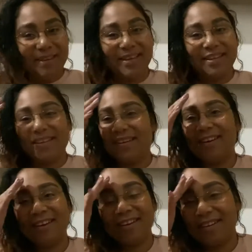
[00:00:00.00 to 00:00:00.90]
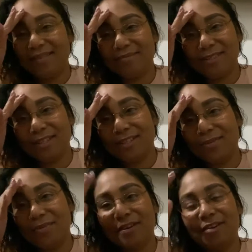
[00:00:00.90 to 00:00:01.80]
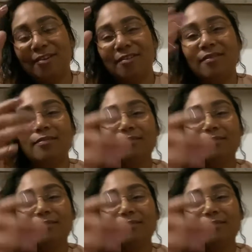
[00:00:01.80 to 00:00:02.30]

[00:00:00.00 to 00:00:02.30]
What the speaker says: my God. I'm such a weirdo.